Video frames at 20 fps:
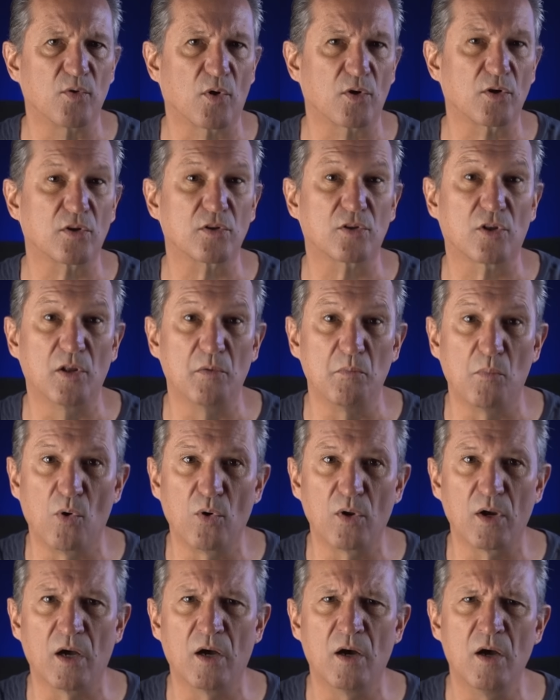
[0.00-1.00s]
Ronald
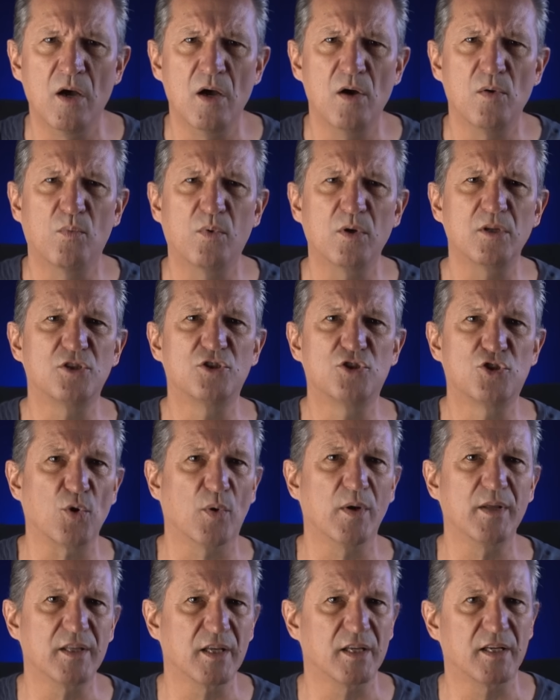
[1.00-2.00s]
Lamola would
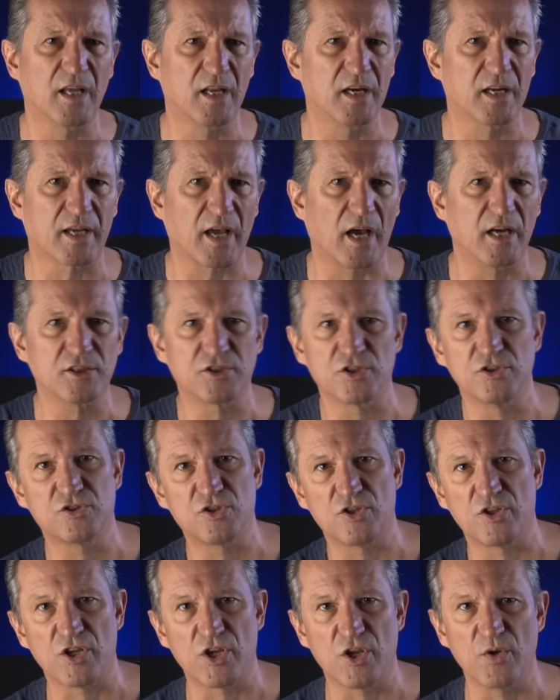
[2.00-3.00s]
join the delegation
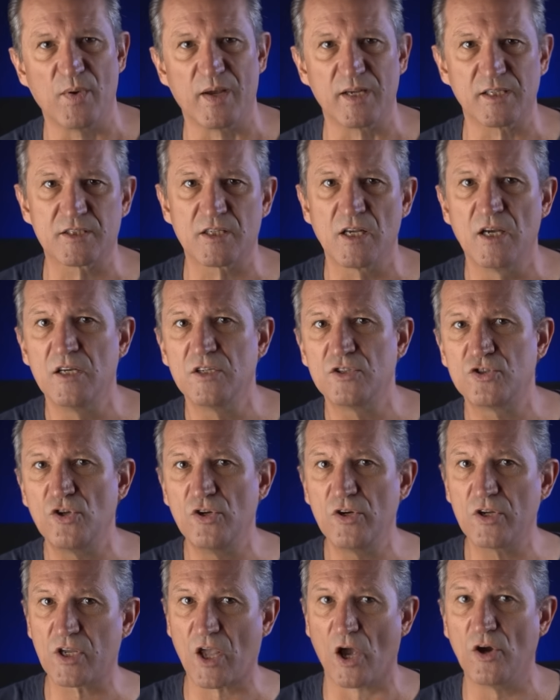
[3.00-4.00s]
to the US to
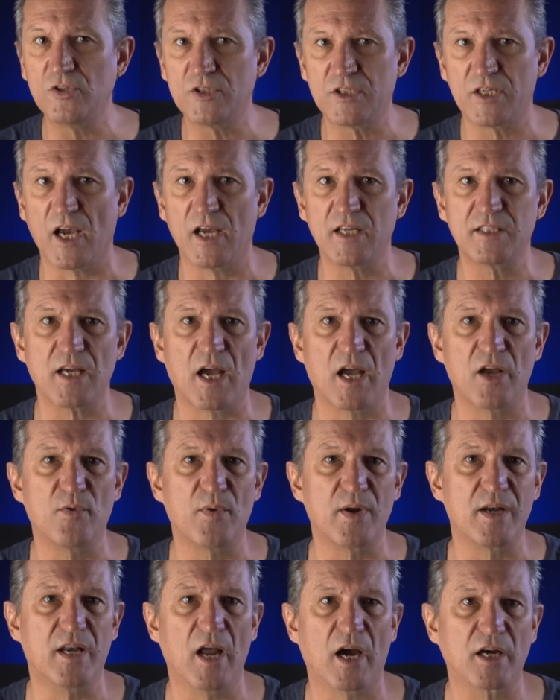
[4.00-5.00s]
negotiate a
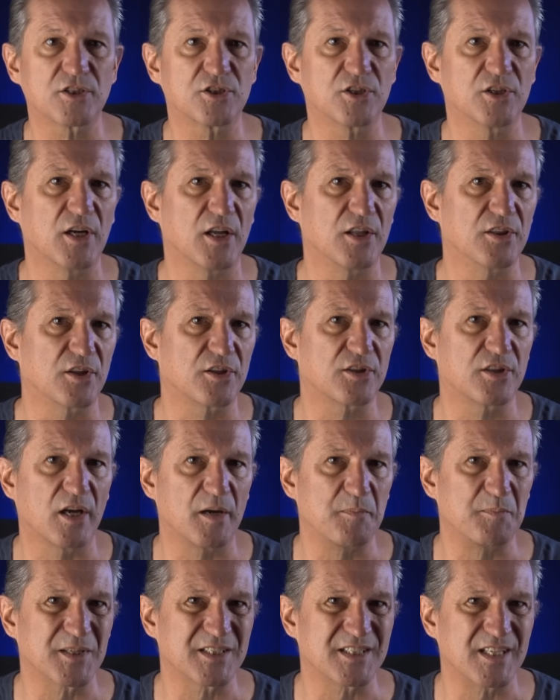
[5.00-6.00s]
reduction in the
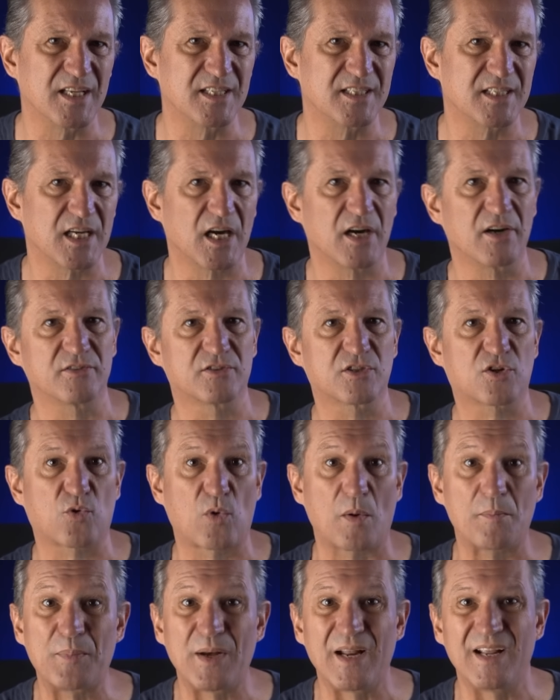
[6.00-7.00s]
30% tariffs
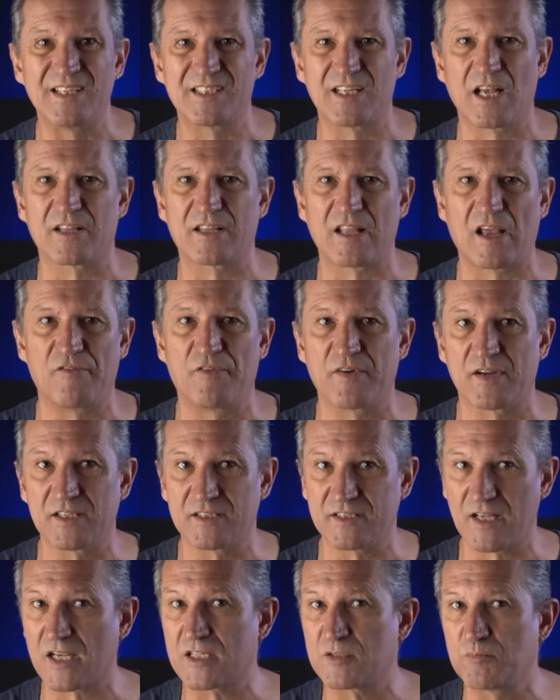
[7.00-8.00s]
crippling South
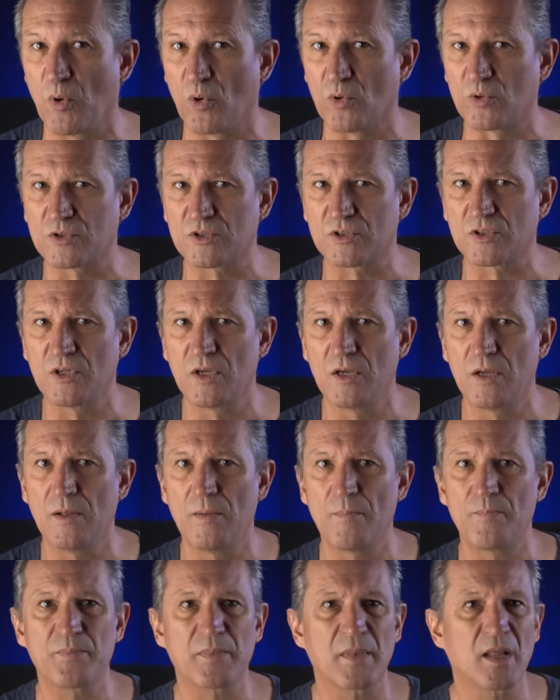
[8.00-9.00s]
Africa's exports.
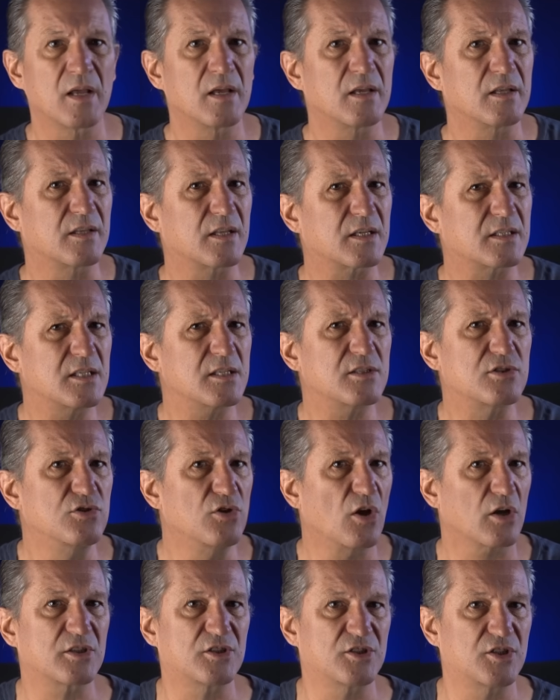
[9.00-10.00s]
This is
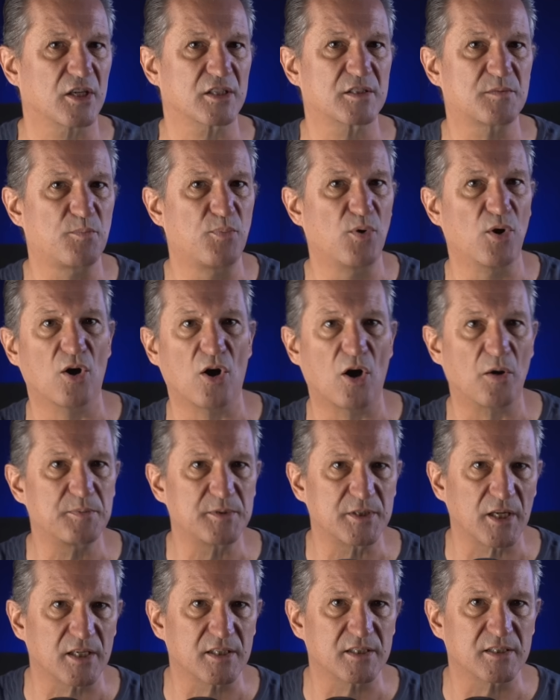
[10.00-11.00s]
not just poor
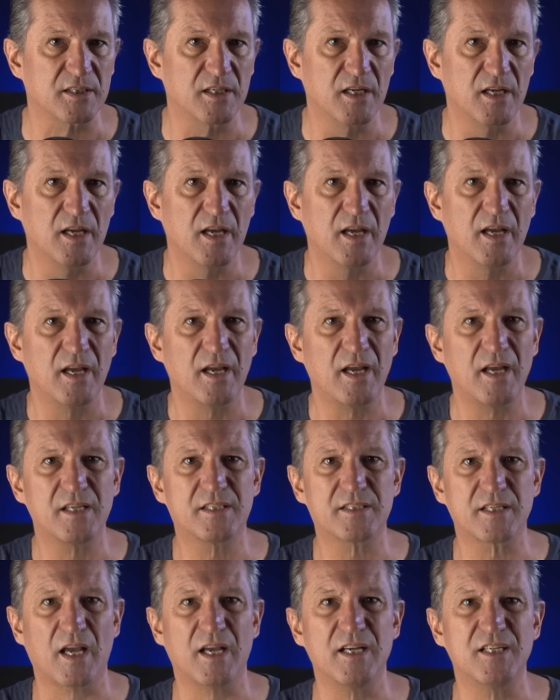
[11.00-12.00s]
optics,
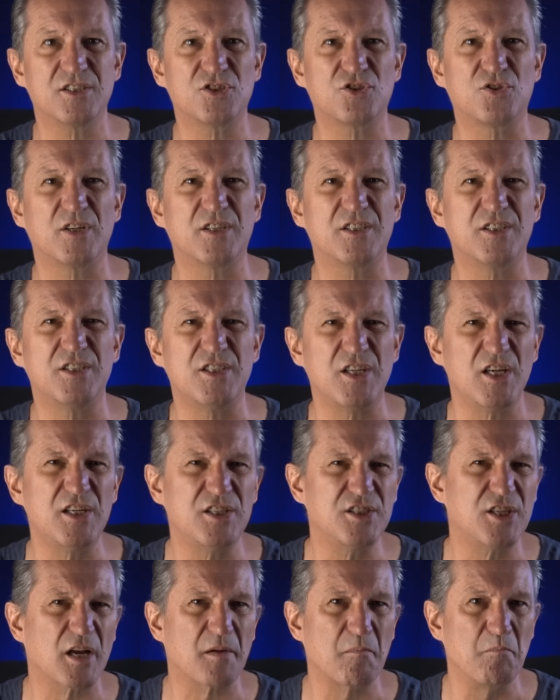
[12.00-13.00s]
it's a
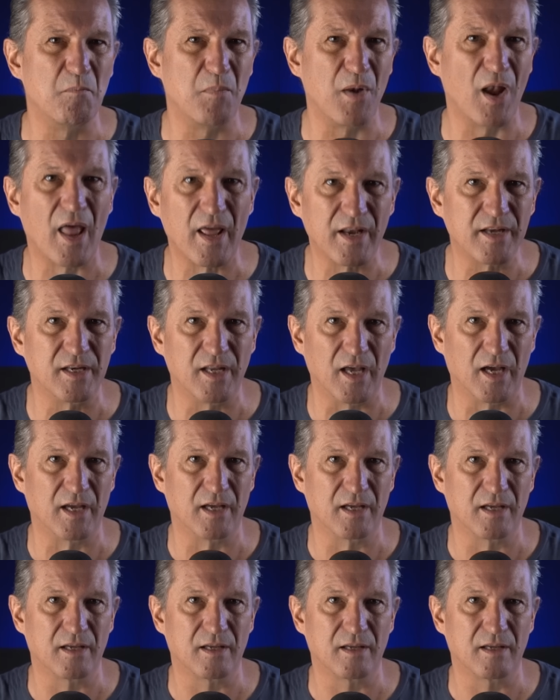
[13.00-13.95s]
strategic blunder.